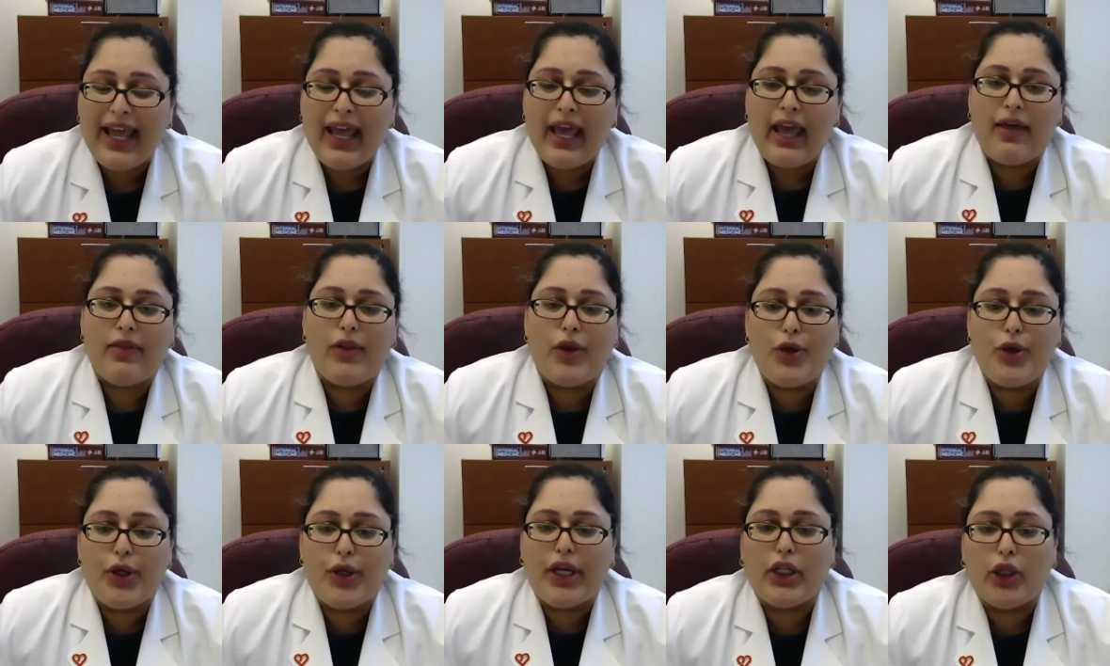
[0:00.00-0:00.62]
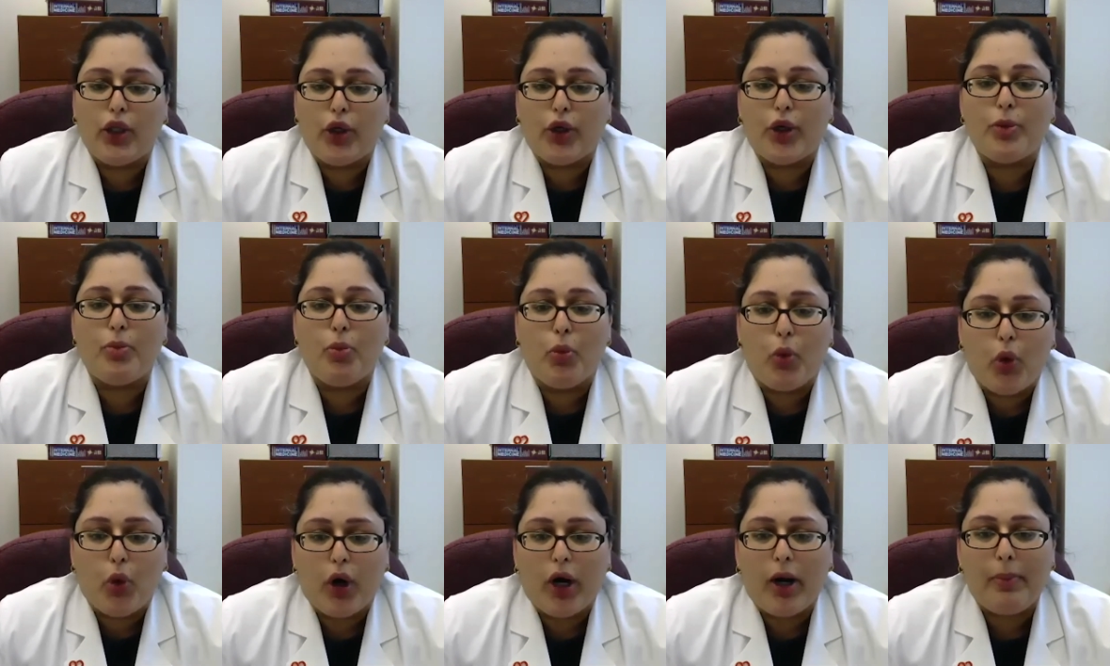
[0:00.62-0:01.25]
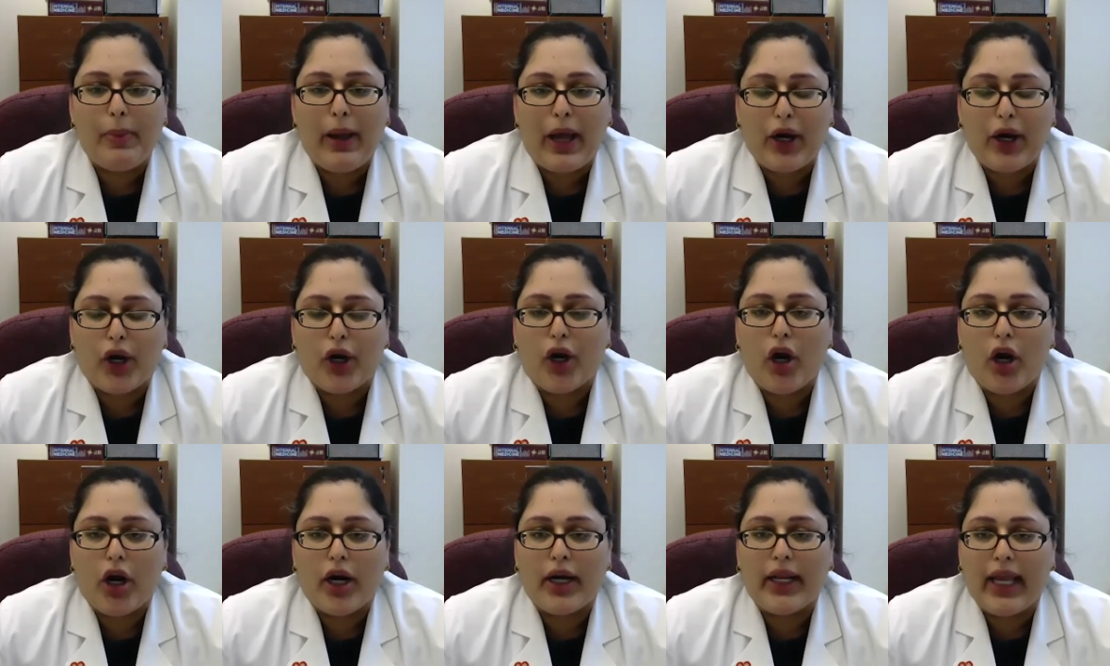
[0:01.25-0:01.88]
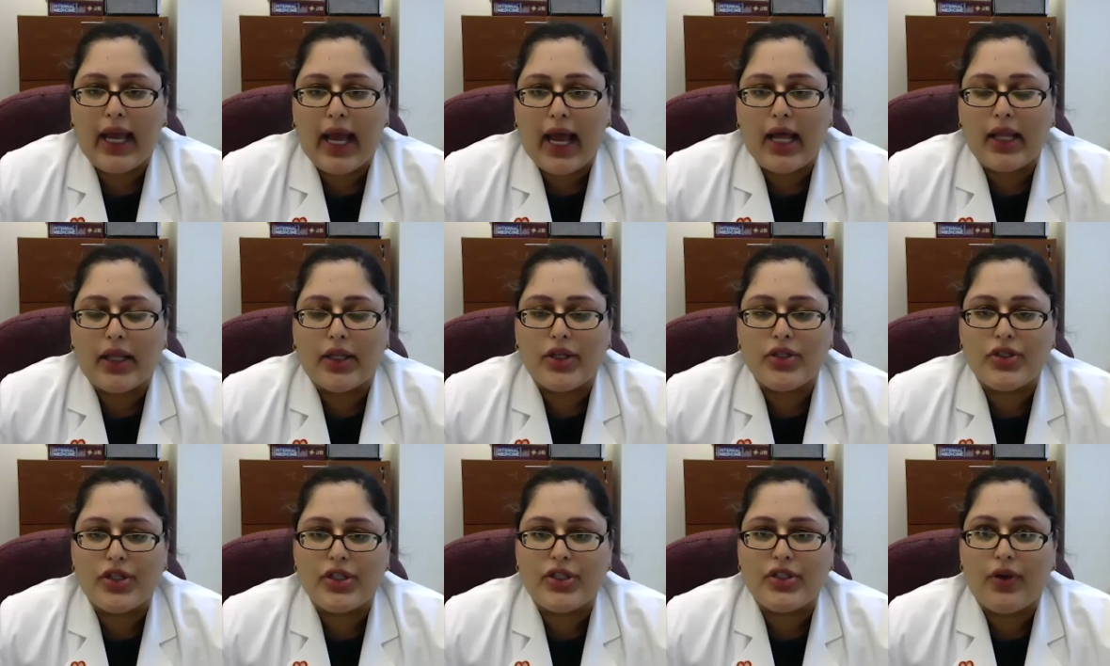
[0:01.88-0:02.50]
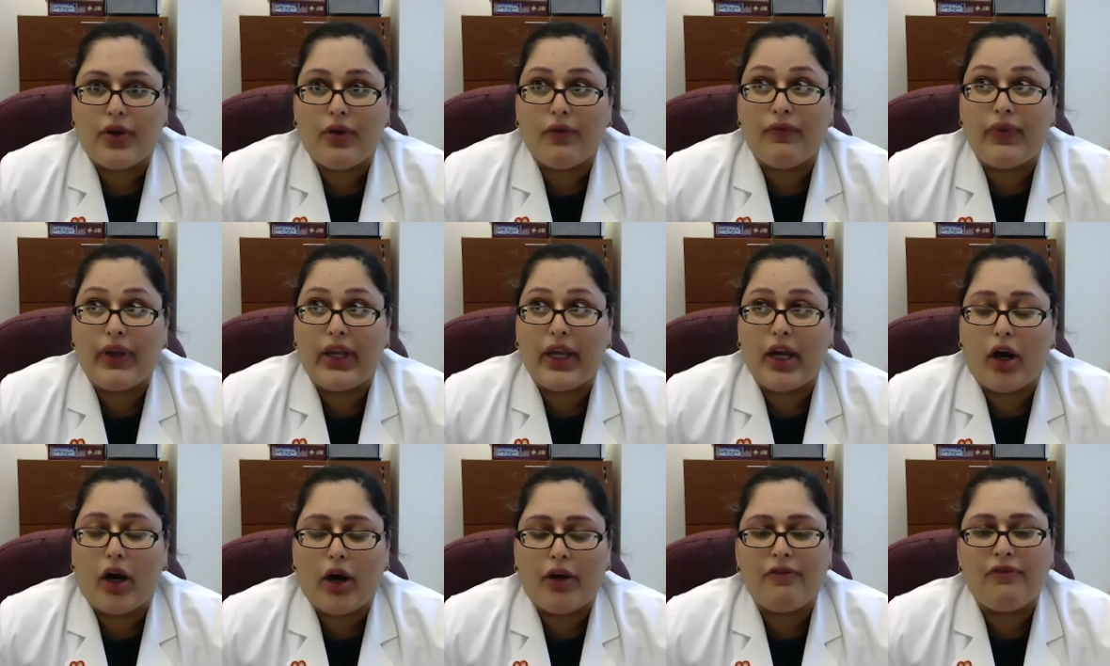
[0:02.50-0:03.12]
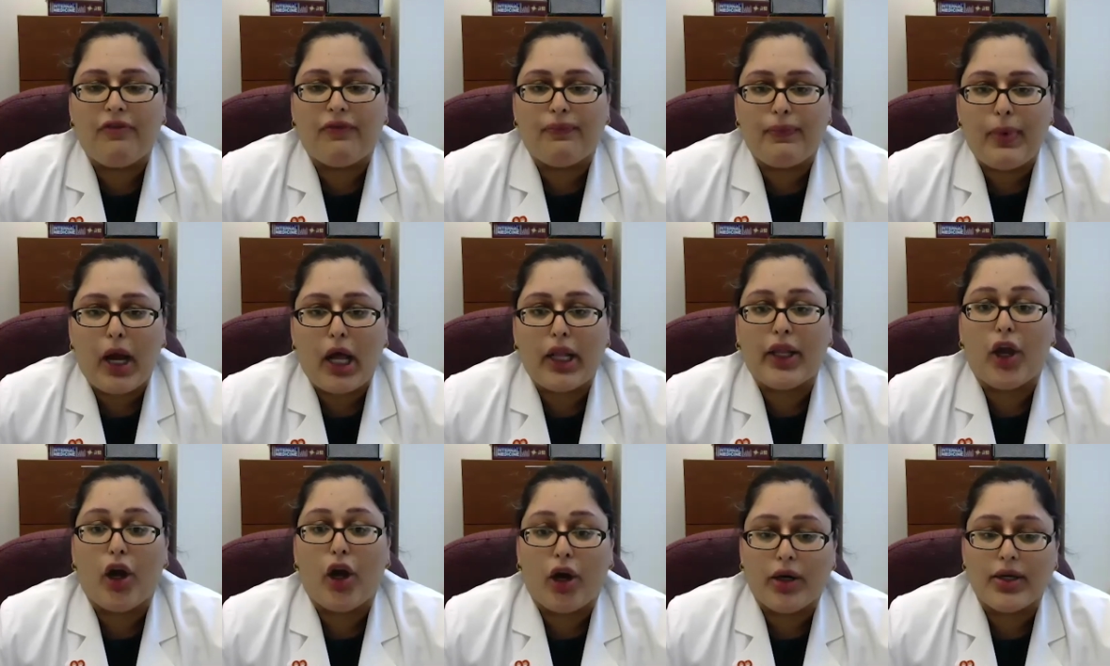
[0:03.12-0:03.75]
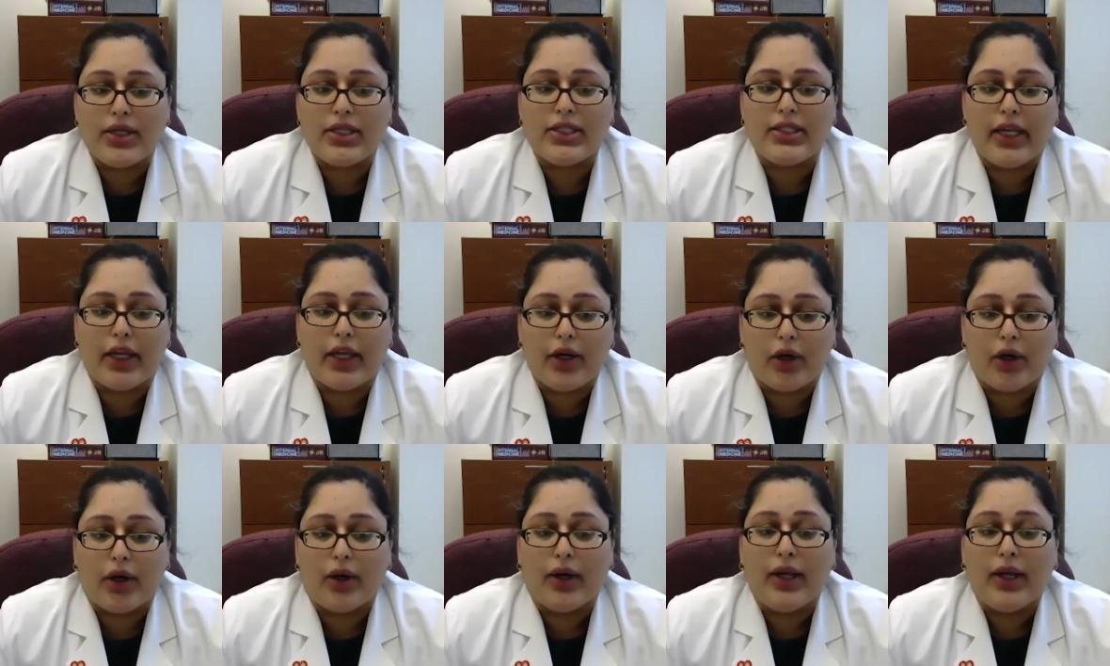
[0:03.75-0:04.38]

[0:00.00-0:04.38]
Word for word: And then you can learn more about our cardiologist via our Heart Center